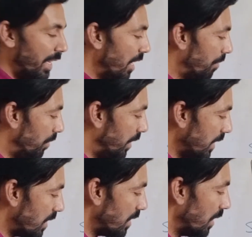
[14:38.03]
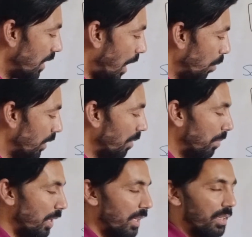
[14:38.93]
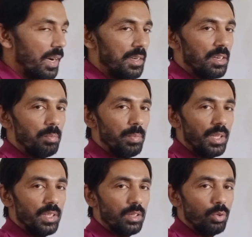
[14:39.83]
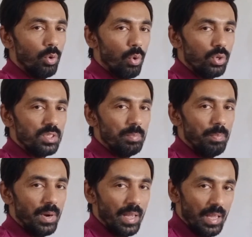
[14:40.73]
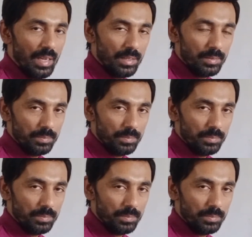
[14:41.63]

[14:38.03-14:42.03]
if this outer blood retinal barrier goes break,